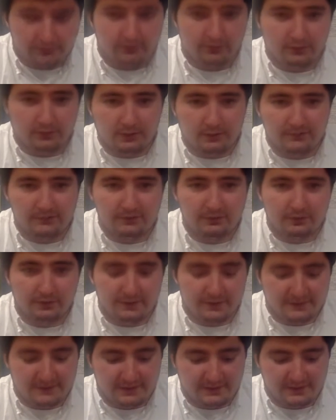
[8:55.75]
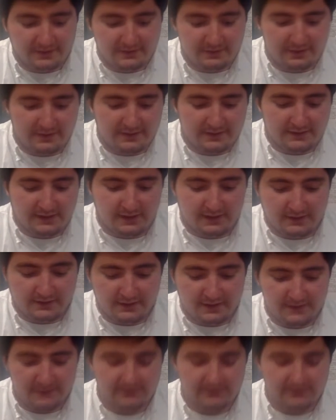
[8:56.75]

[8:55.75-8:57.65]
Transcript: clubs and organizations by this contest